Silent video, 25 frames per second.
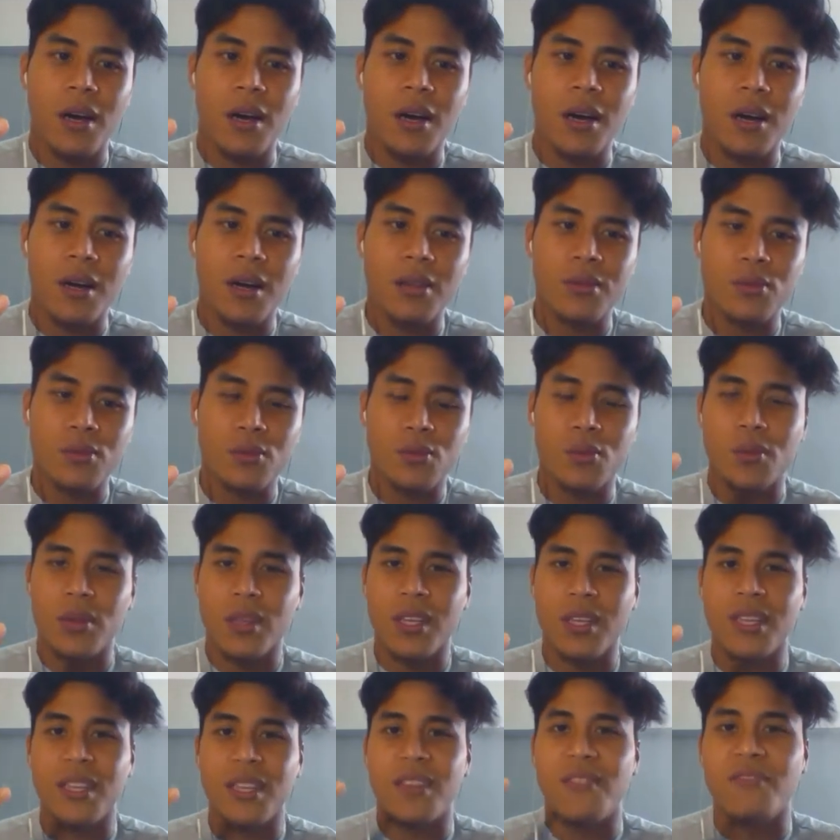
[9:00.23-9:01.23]
to
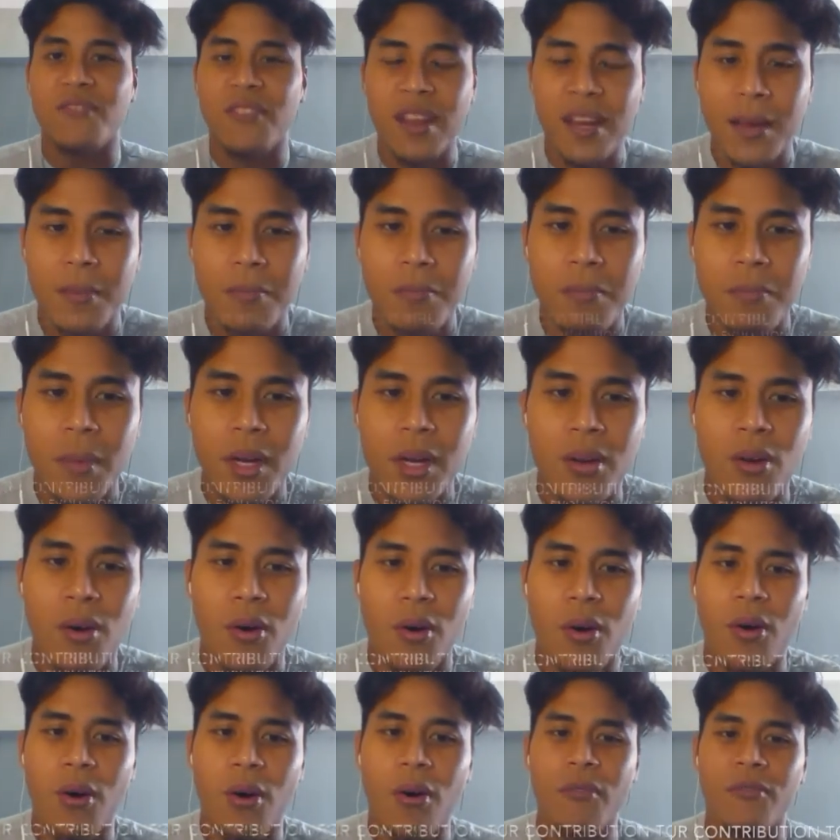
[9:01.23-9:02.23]
the development
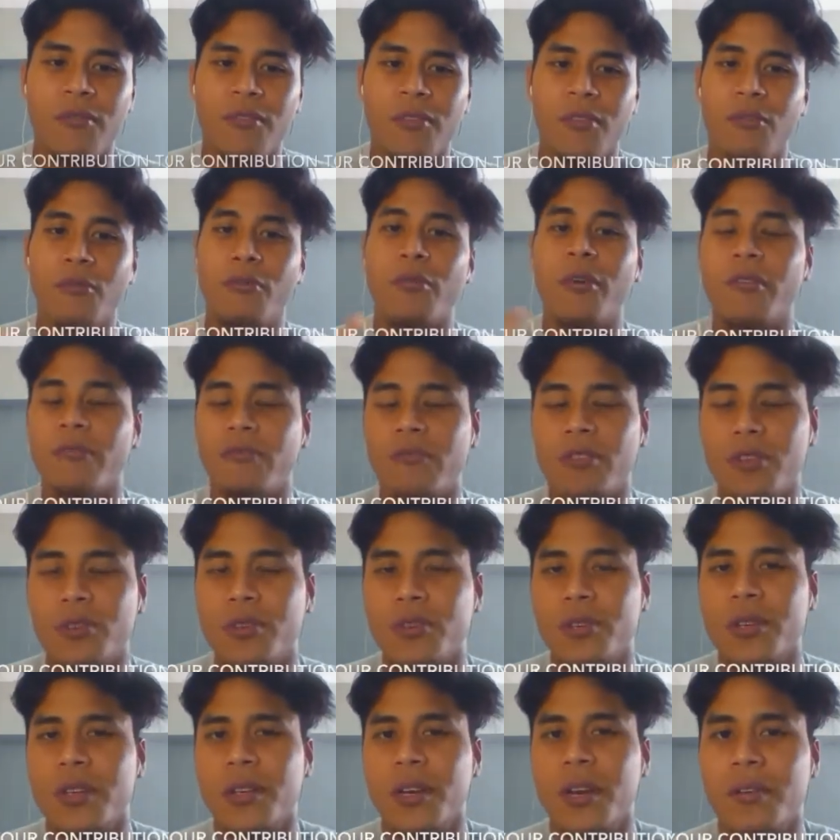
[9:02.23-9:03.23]
of a
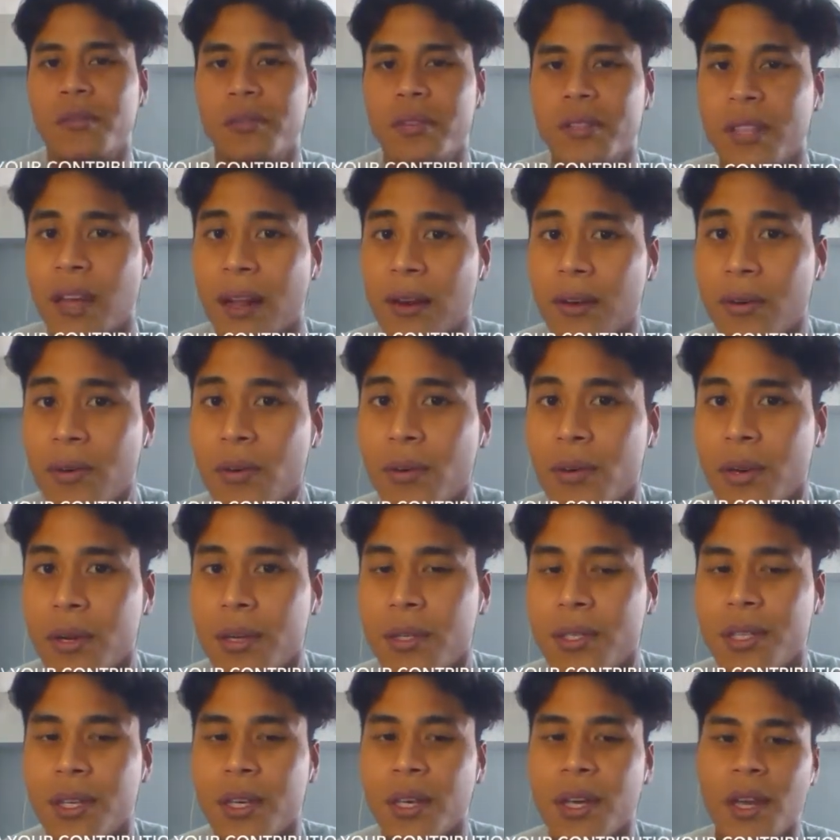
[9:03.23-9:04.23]
revolutionary
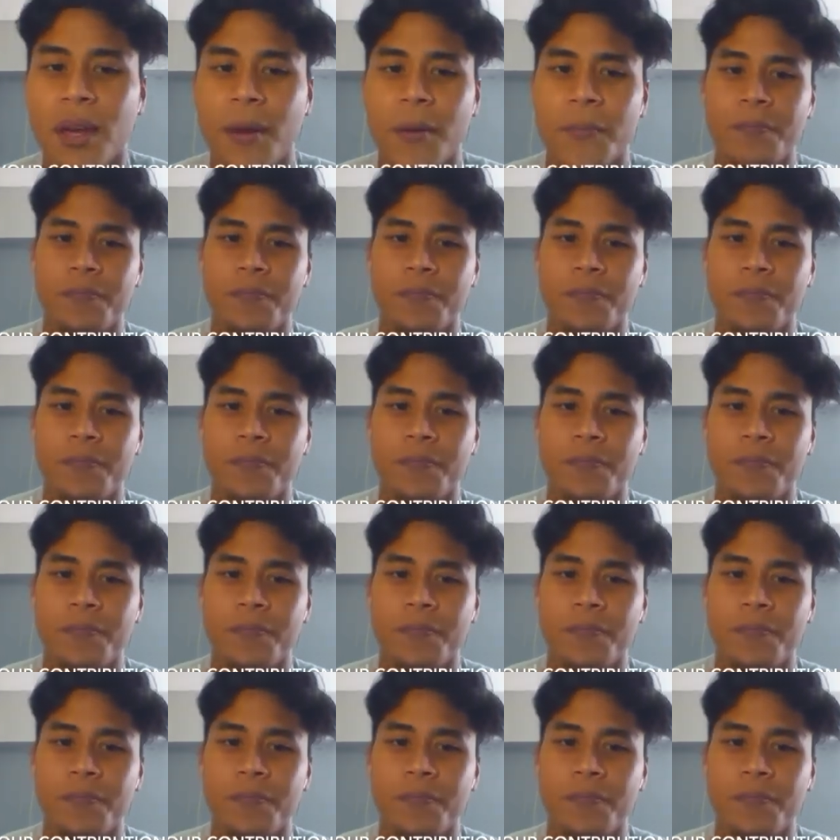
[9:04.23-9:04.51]
technology.